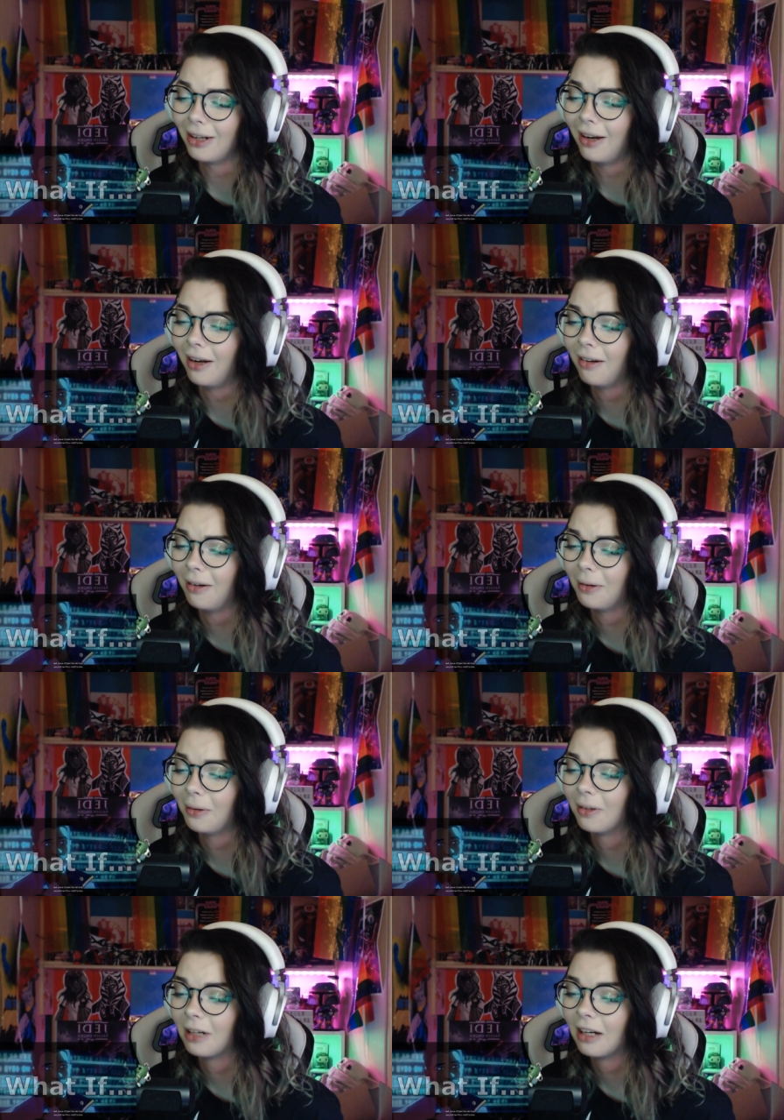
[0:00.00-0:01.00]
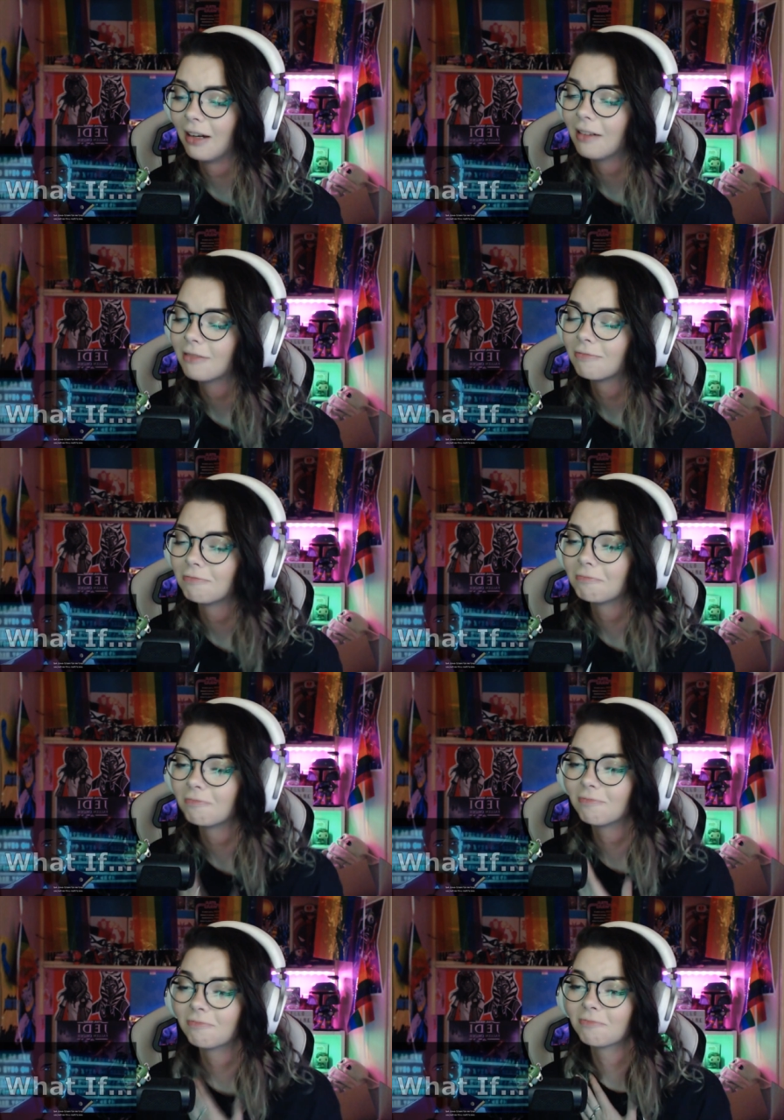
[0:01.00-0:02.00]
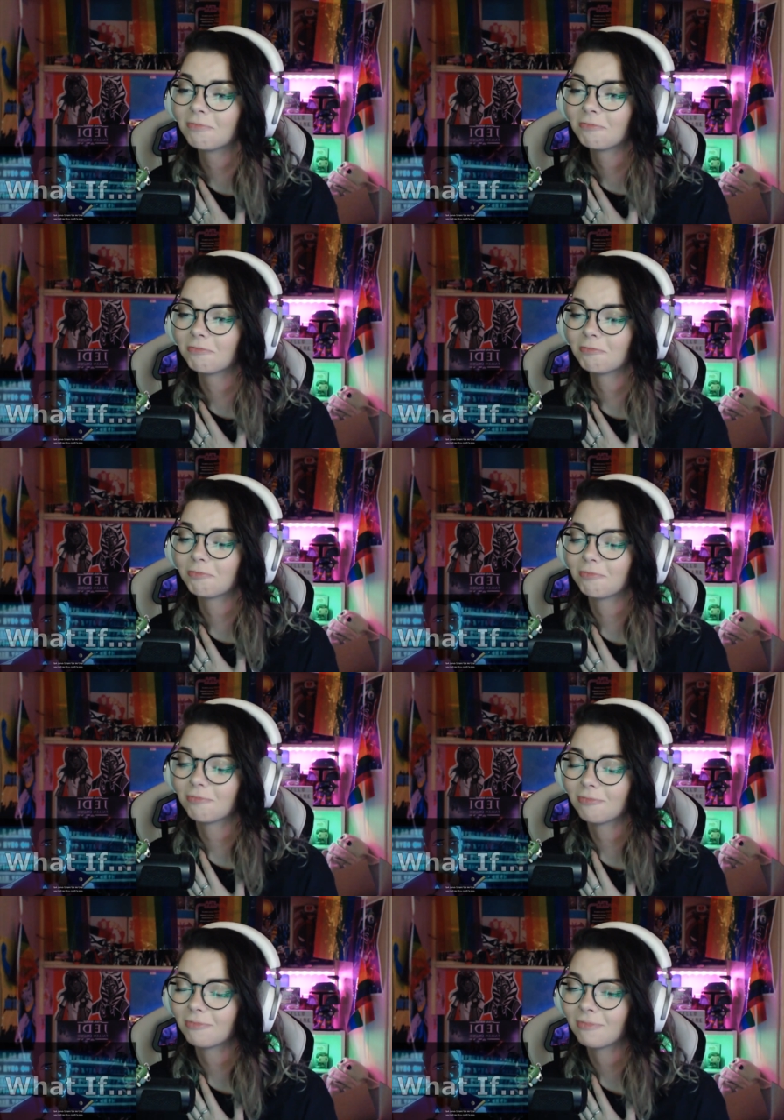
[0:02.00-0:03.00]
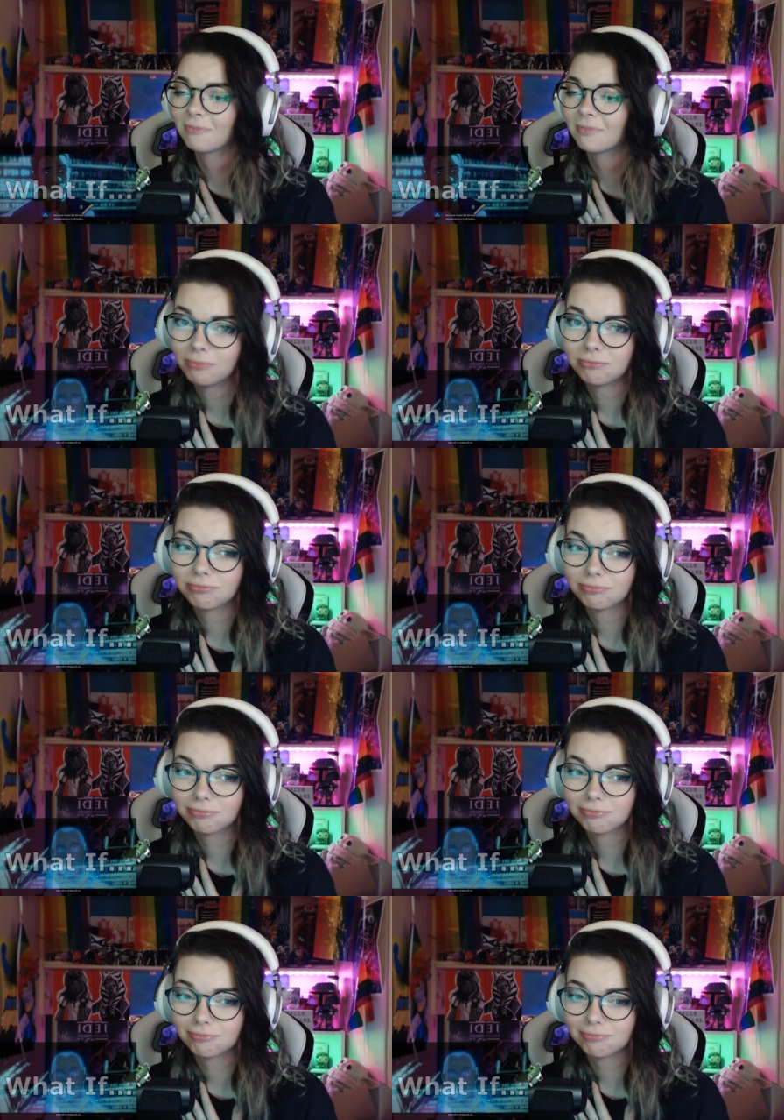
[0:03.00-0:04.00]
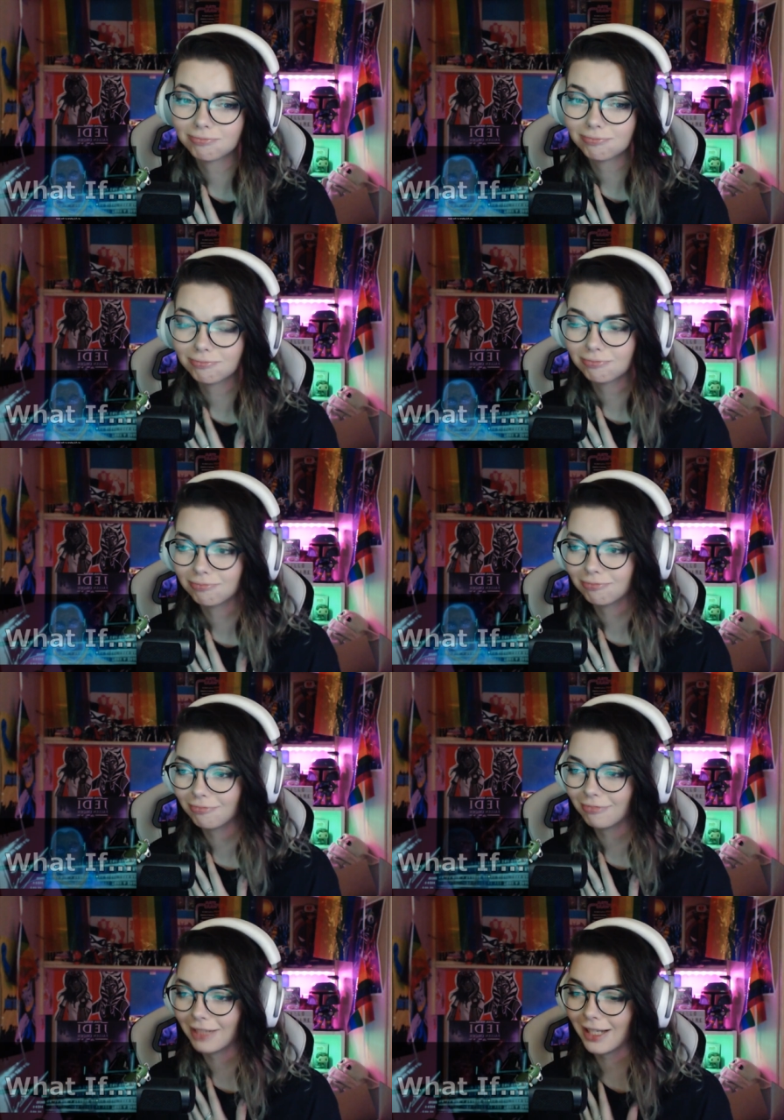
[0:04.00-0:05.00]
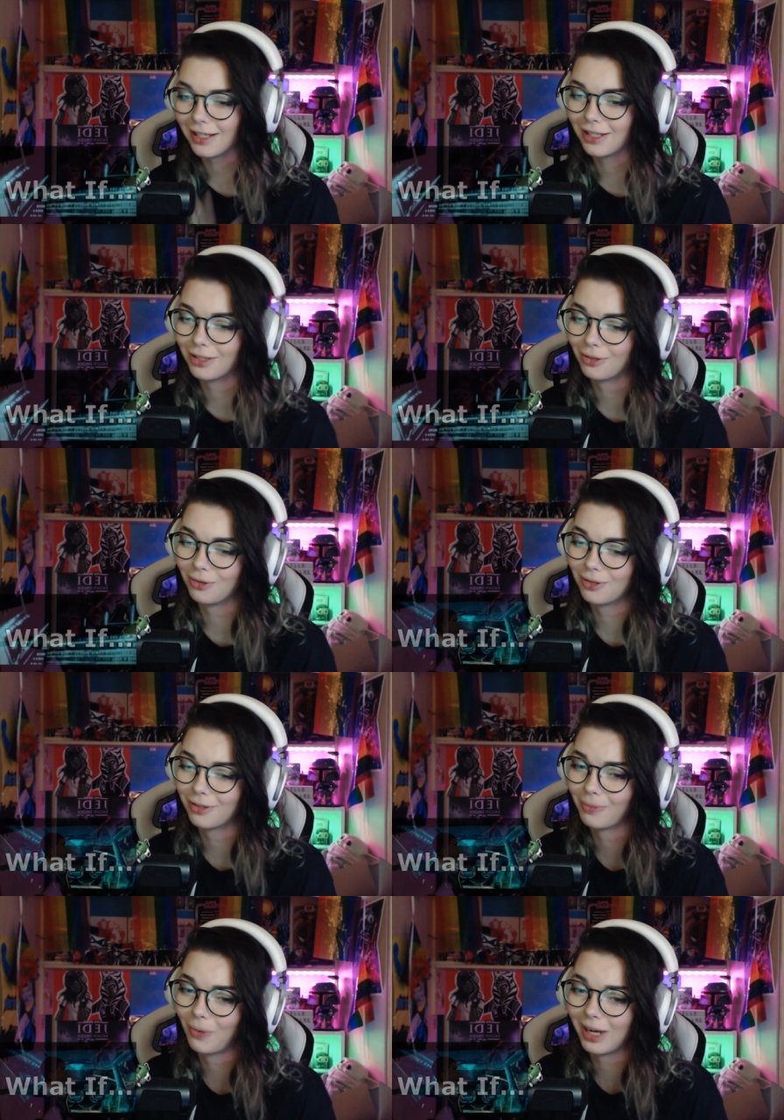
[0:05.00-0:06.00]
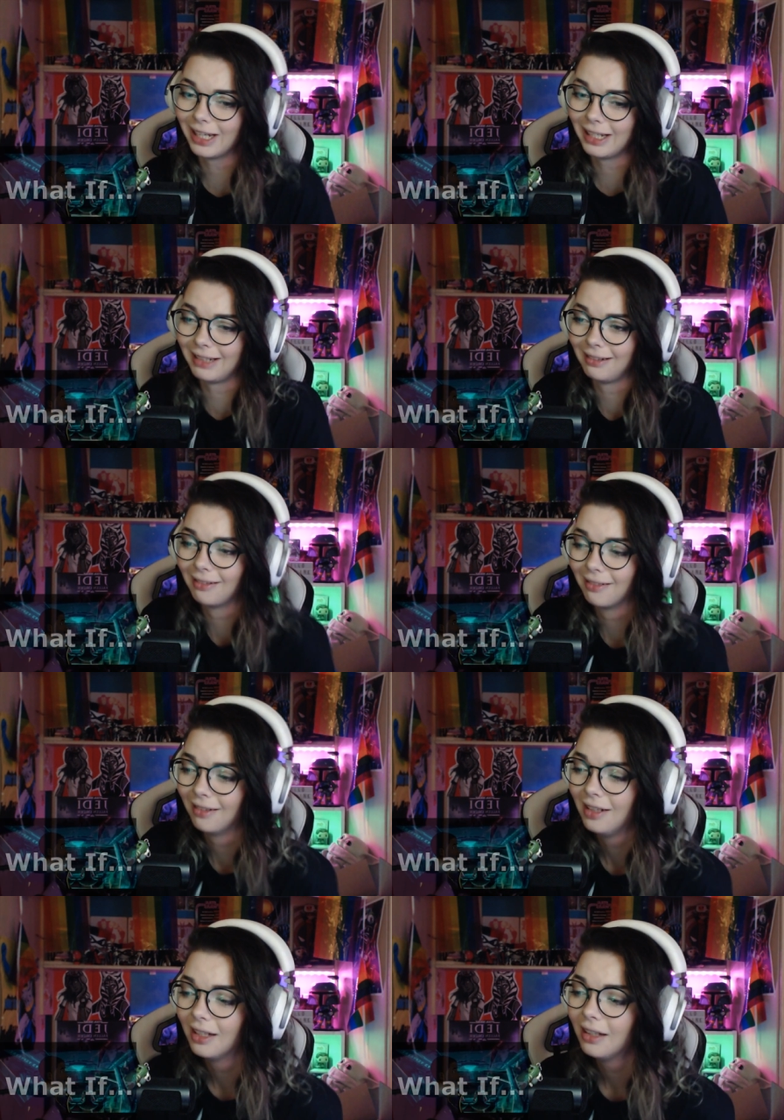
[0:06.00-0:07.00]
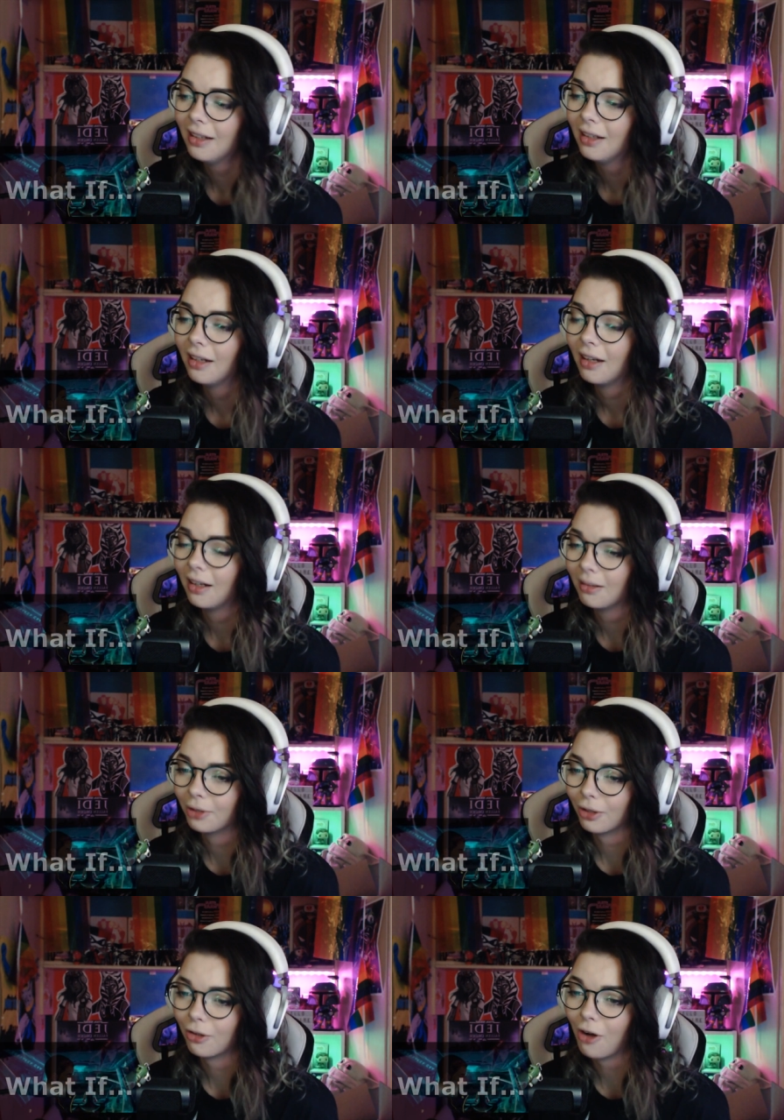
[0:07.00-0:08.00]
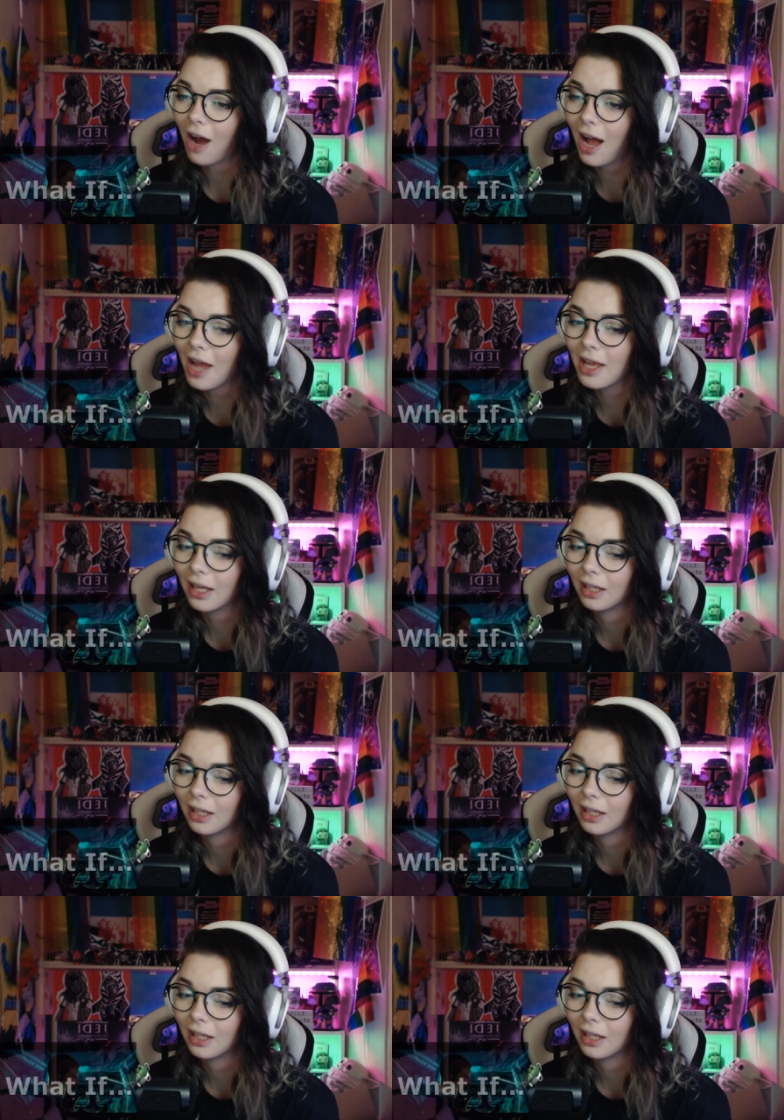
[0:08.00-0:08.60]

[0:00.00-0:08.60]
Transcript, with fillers: oh. Every last one of them until or the next. That's so sweet. I'm gonna cry.